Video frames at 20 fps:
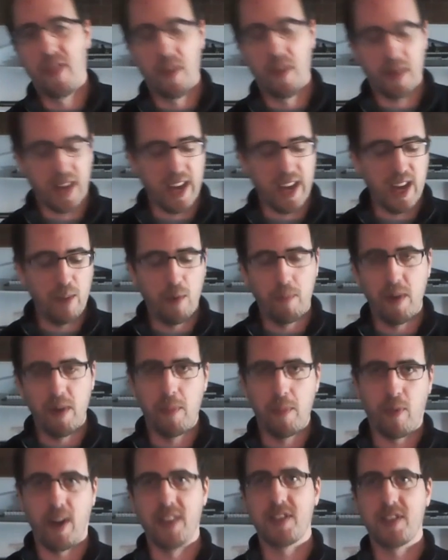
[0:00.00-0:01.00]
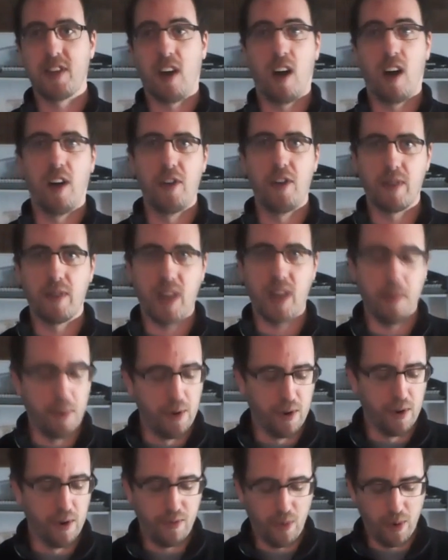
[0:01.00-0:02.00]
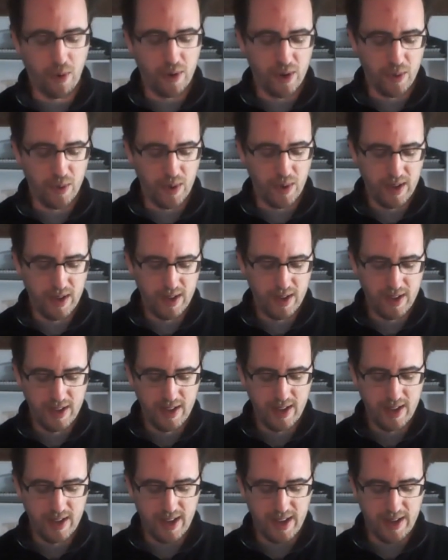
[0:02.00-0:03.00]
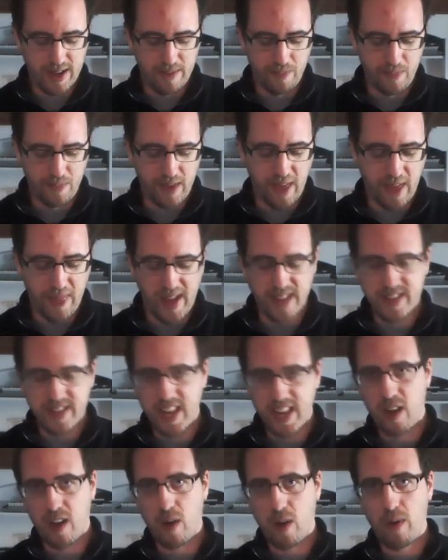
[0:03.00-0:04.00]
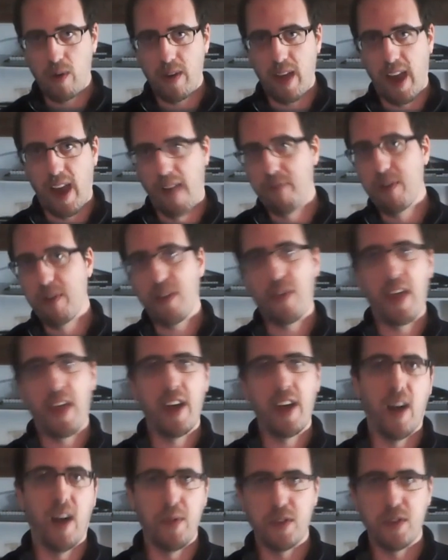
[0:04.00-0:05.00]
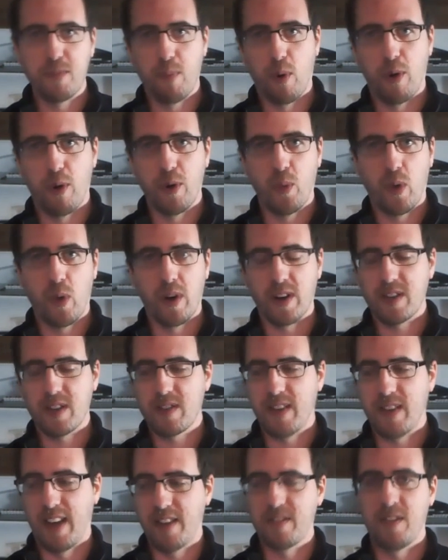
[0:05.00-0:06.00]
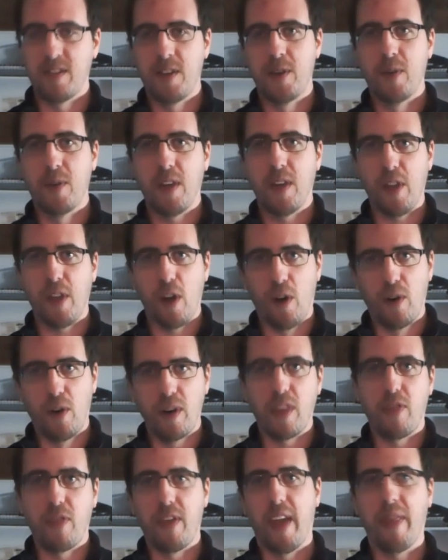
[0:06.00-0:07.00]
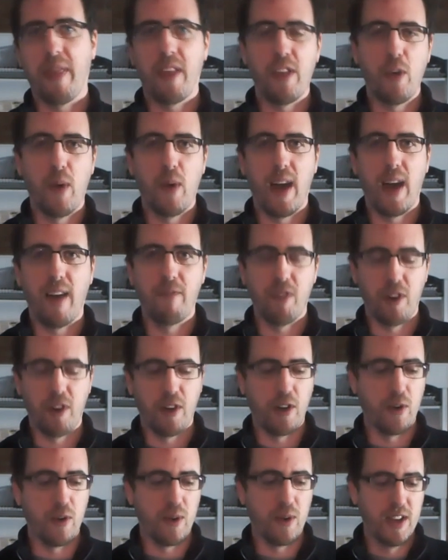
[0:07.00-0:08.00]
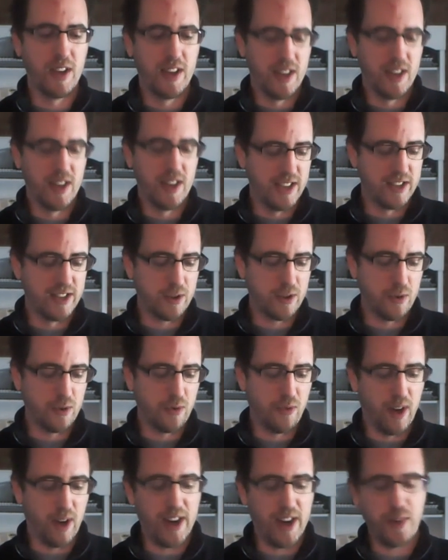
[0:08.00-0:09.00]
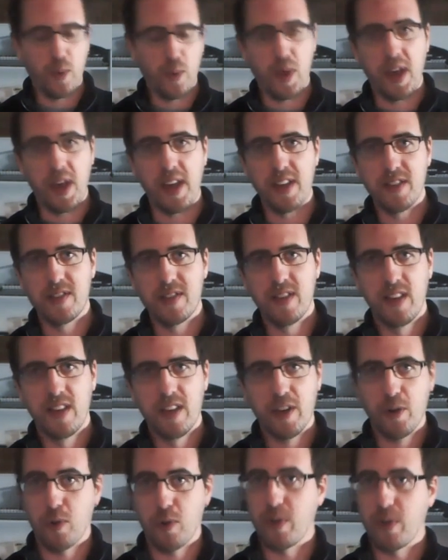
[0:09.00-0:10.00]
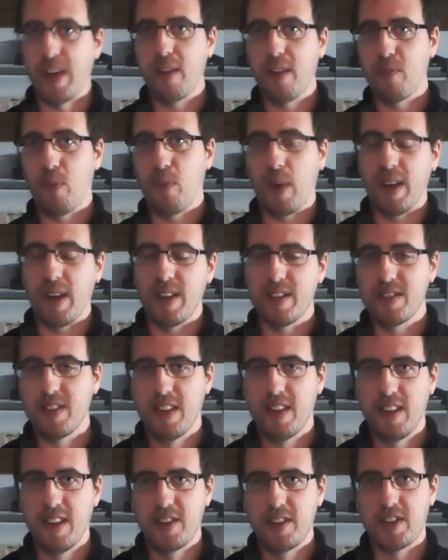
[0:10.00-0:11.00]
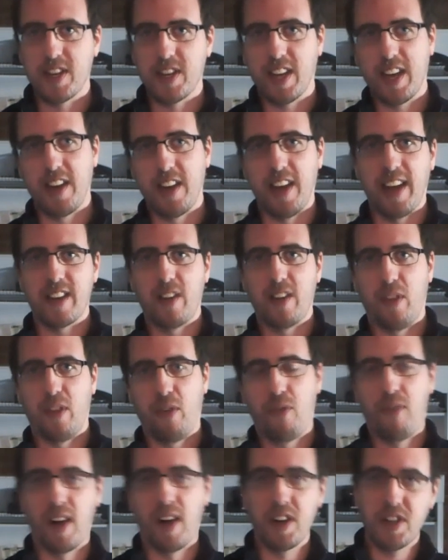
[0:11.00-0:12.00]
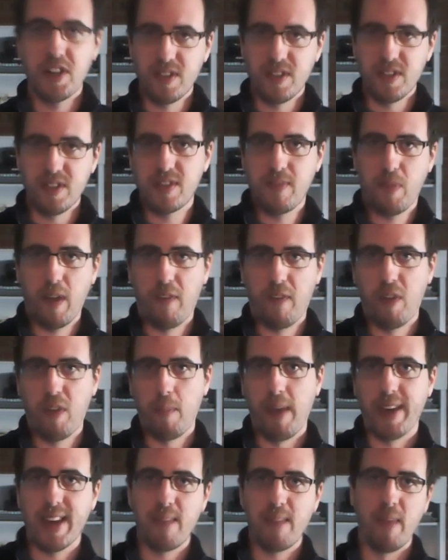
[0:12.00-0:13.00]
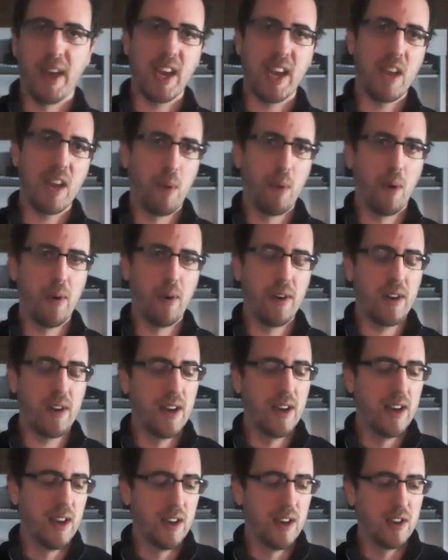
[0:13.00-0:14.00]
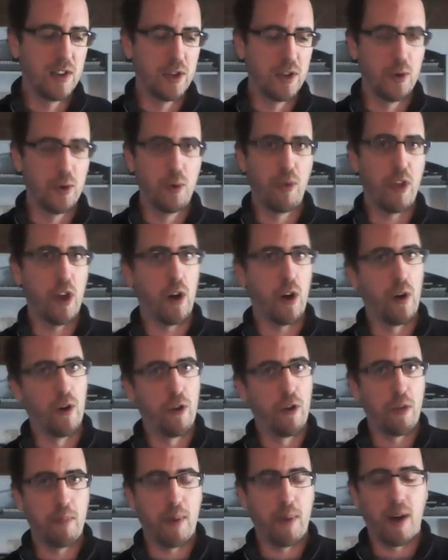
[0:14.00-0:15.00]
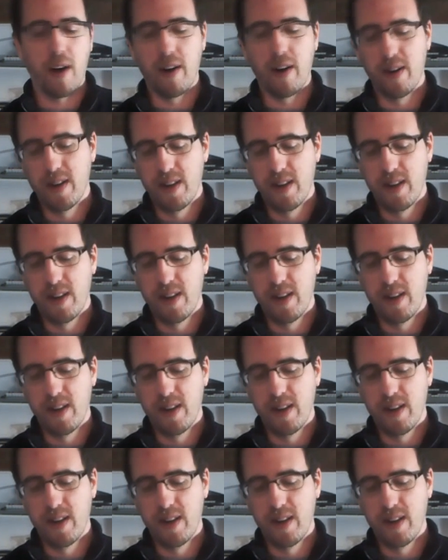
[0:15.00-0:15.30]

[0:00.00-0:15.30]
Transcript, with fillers: the key will be pressed on your computer for you. Um, and that's how everything on this board works. That is literally the only thing that you have to know is to find ways, creative ways, to connect the functions of the Makey Makey board to the earth bar.